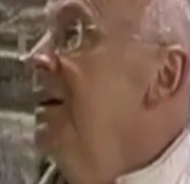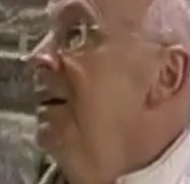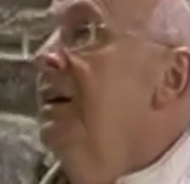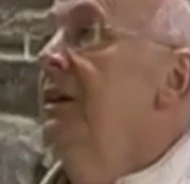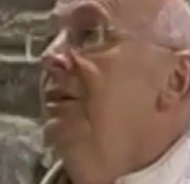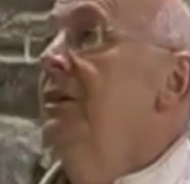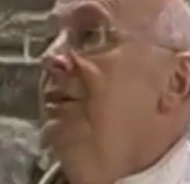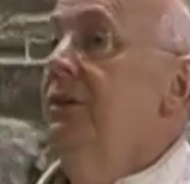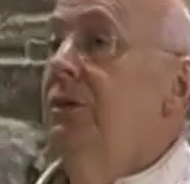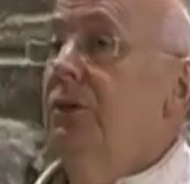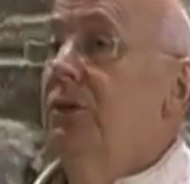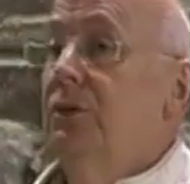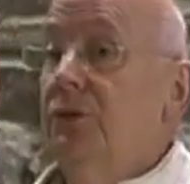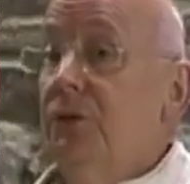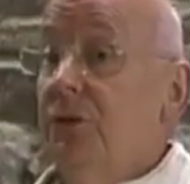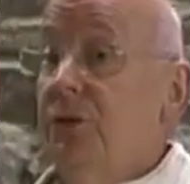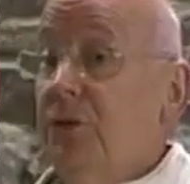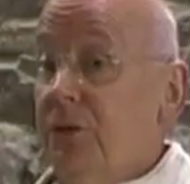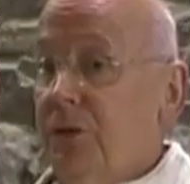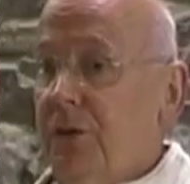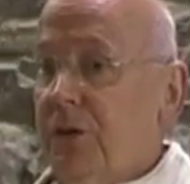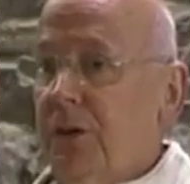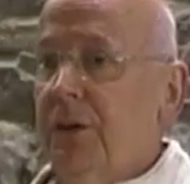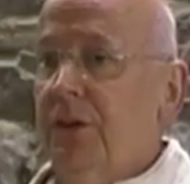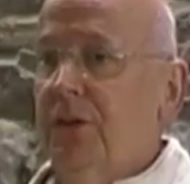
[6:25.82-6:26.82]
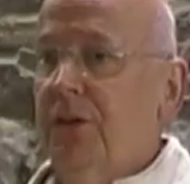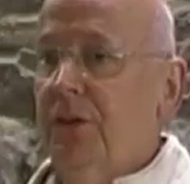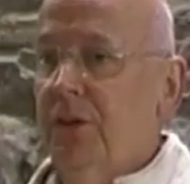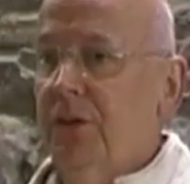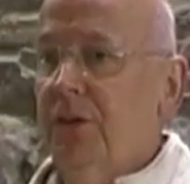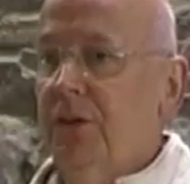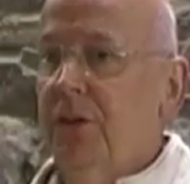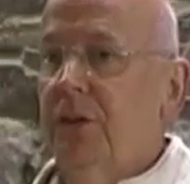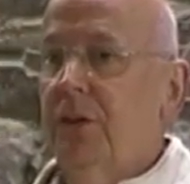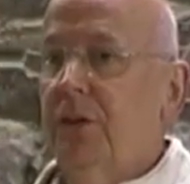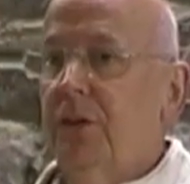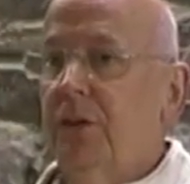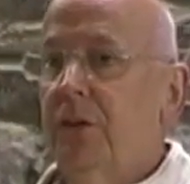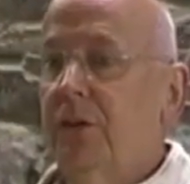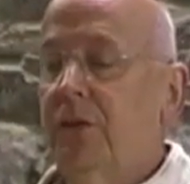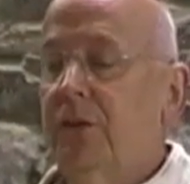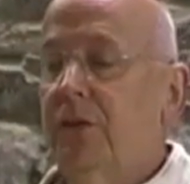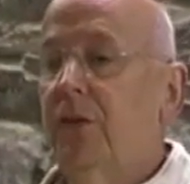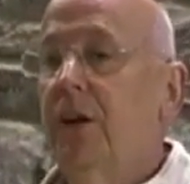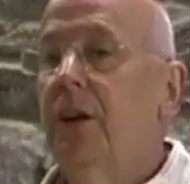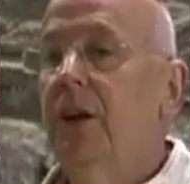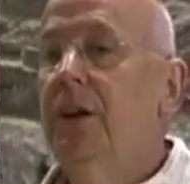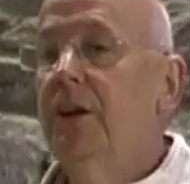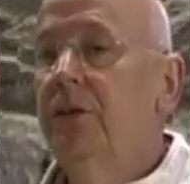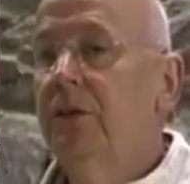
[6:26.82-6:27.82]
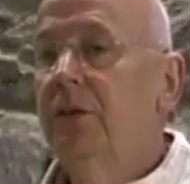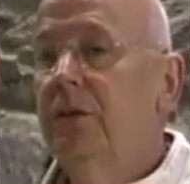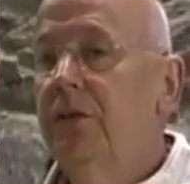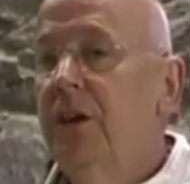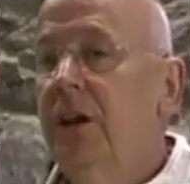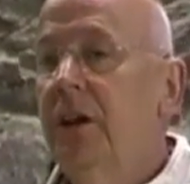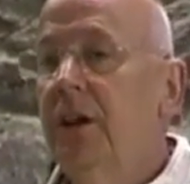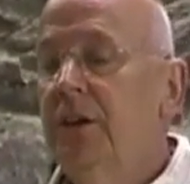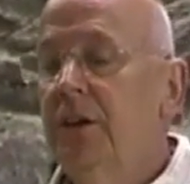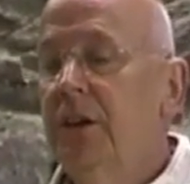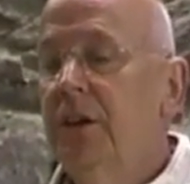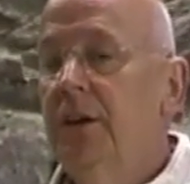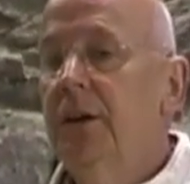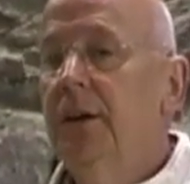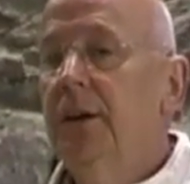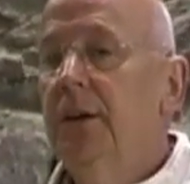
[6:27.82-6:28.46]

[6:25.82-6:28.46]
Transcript: and the crucifix is a sign of that.